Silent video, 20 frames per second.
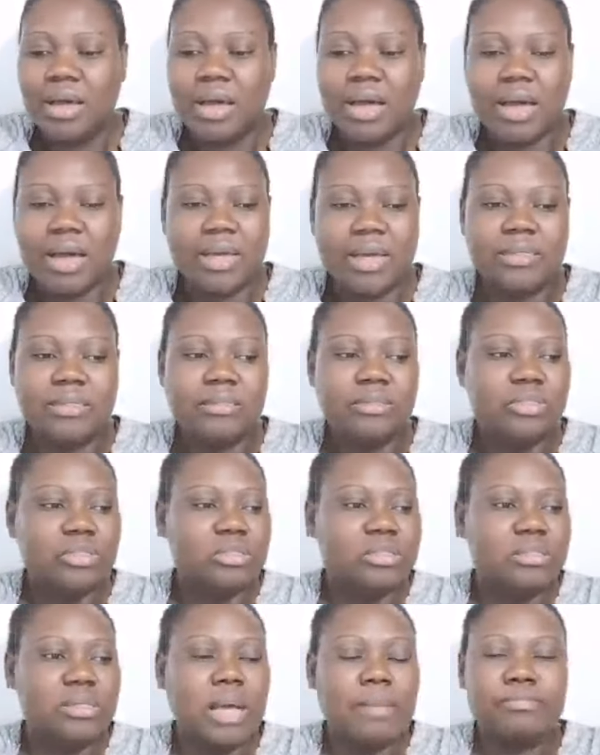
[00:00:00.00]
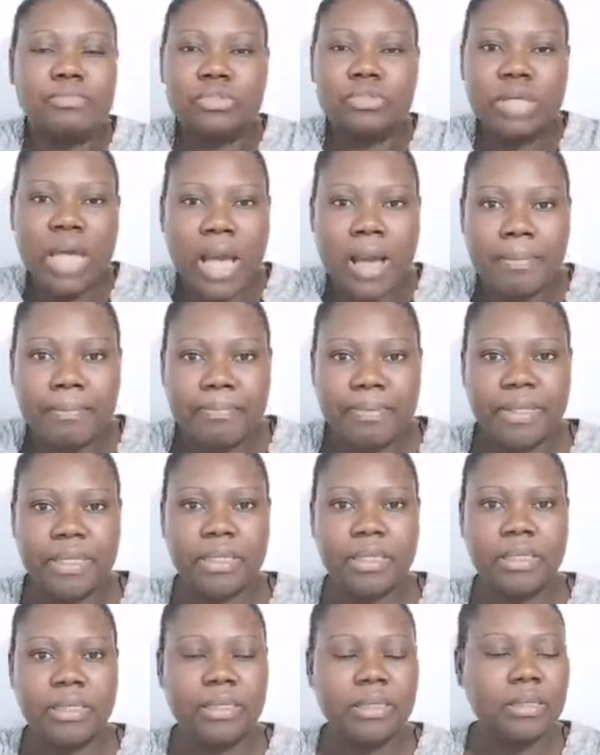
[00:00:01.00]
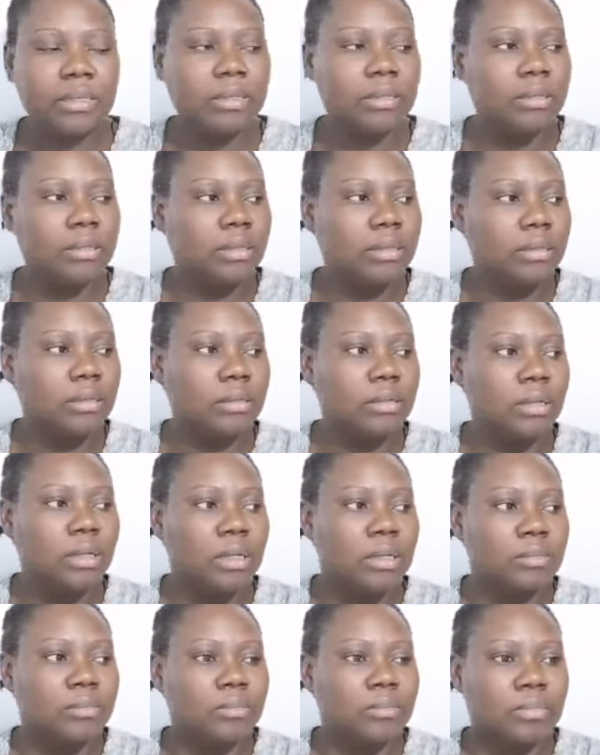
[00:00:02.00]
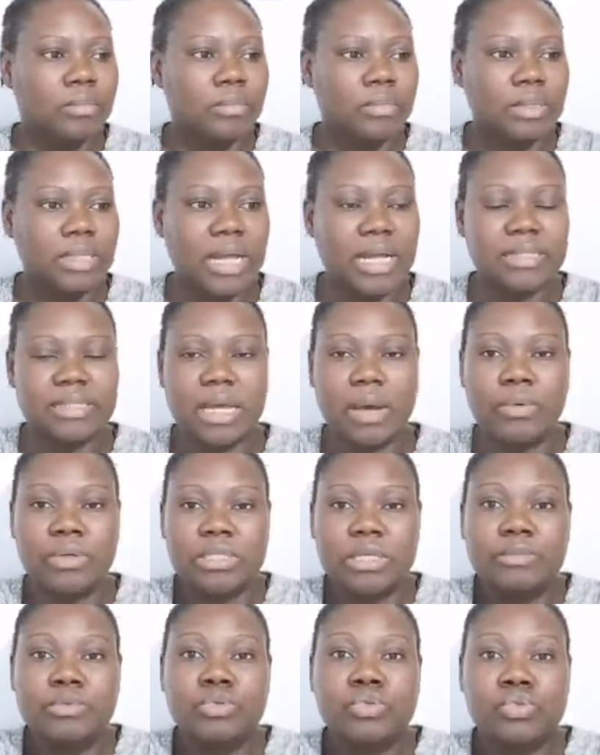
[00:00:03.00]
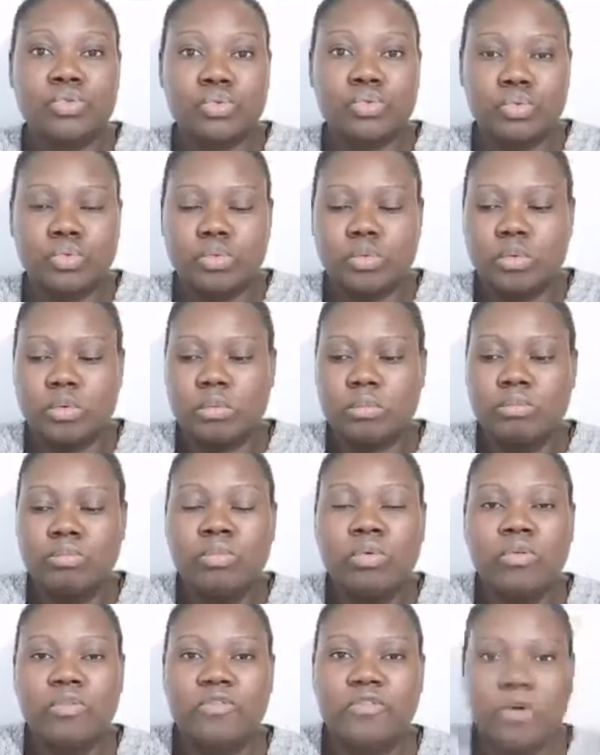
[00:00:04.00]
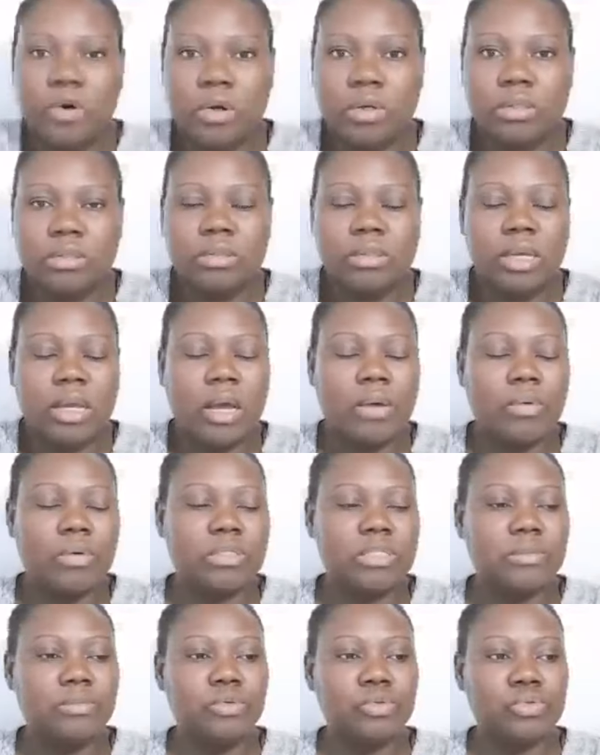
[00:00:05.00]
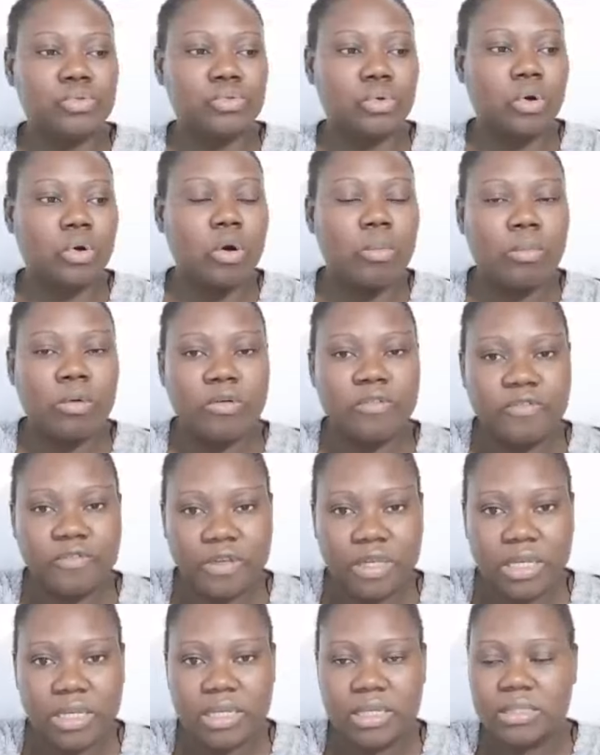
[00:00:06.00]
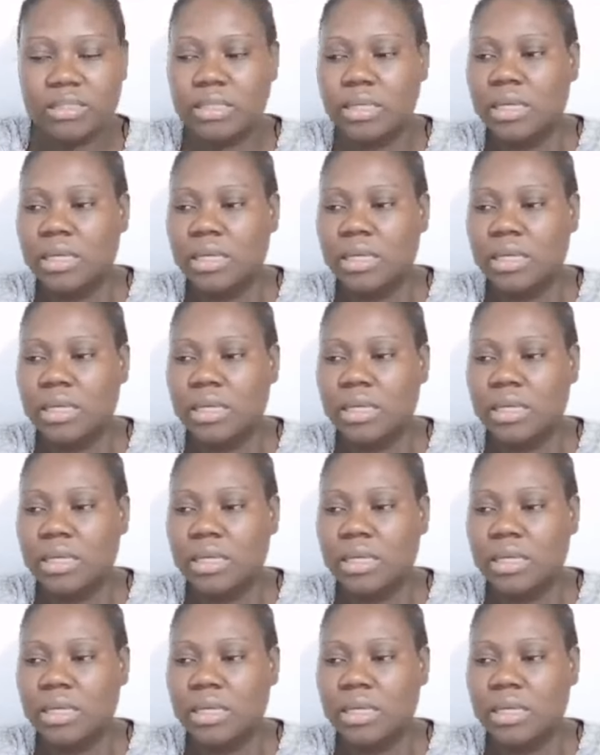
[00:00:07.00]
I'm happy that I was able to move on. I was able to come off it.